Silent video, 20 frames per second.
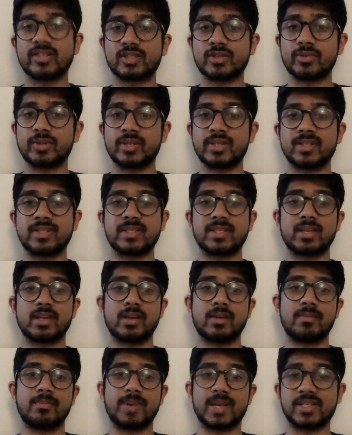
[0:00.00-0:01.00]
students
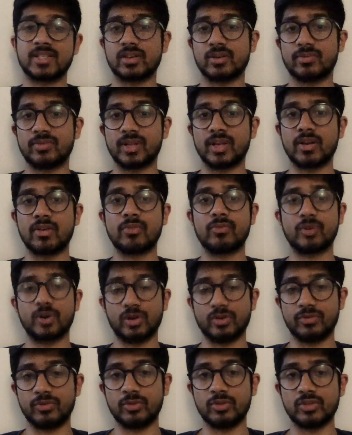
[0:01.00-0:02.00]
best of luck for
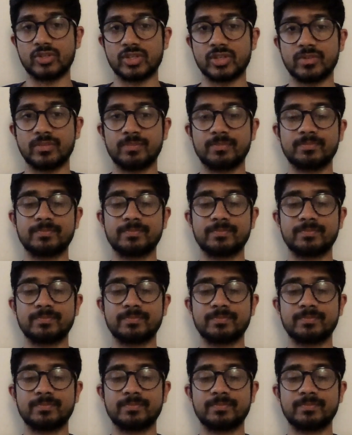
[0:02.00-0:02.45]
your future.